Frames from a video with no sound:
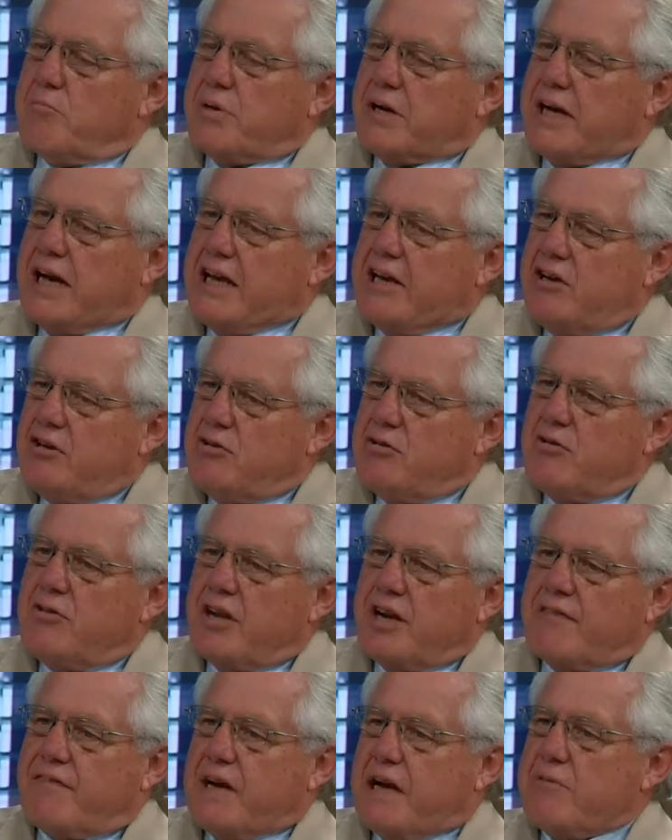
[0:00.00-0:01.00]
But I knew
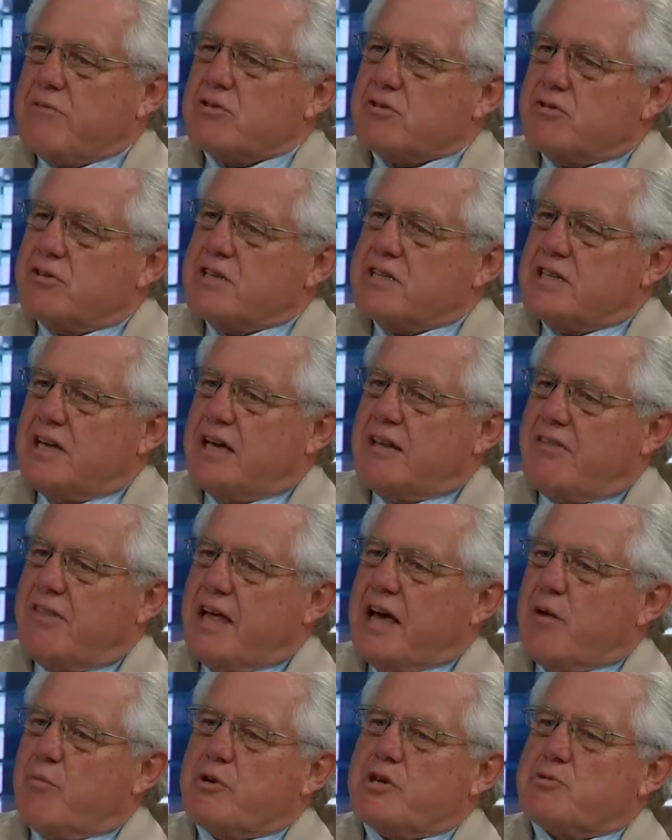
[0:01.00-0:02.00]
that if I was going to take
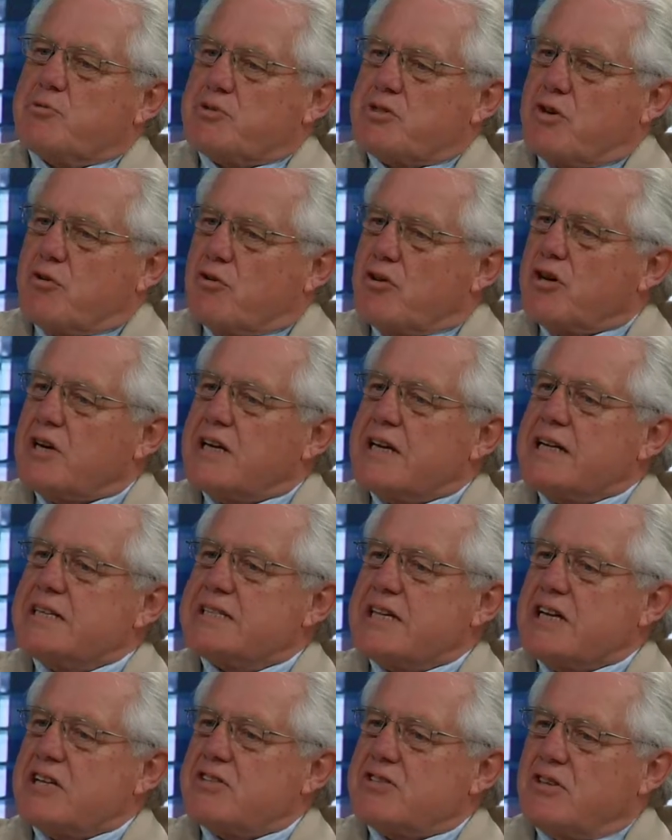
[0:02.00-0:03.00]
that, which was an
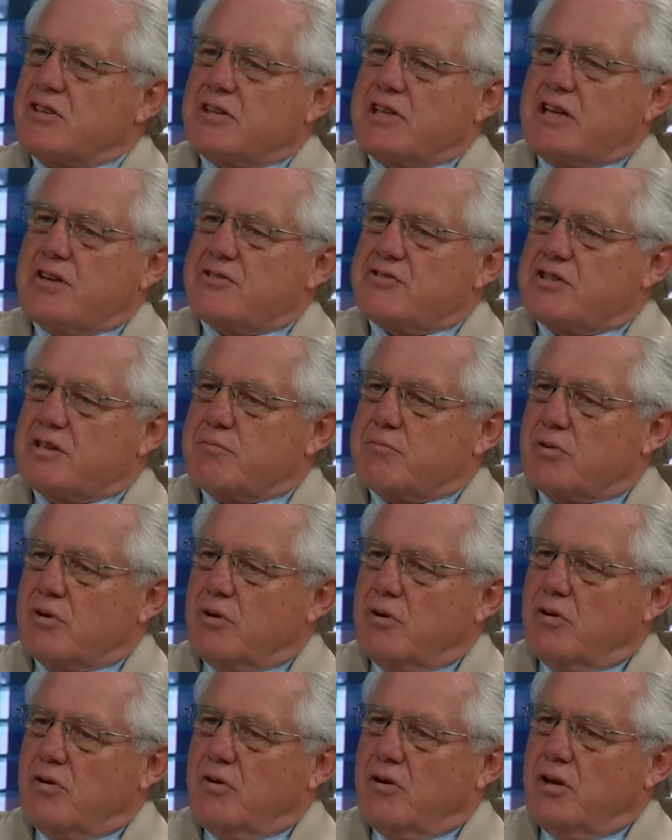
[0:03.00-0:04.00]
organizational leadership
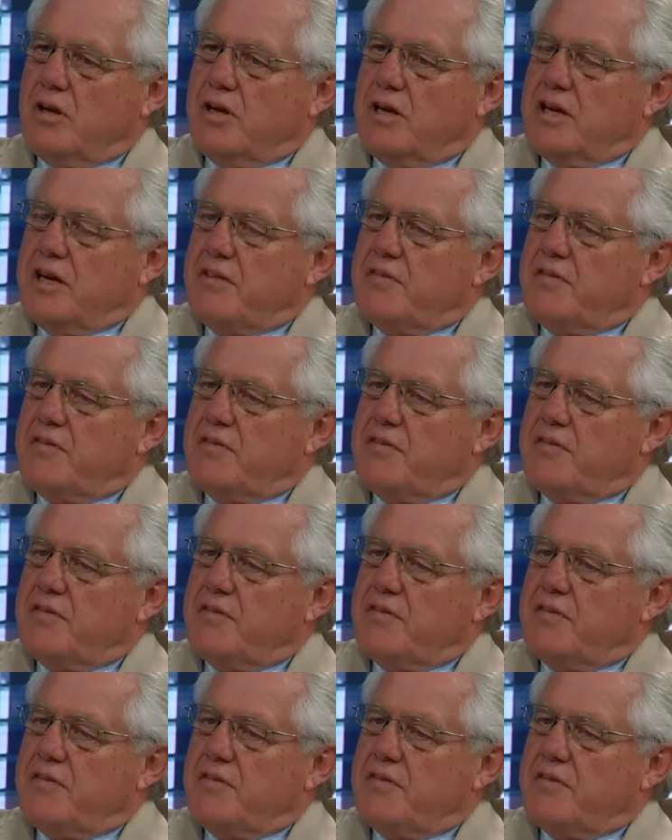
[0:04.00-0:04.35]
role, yeah.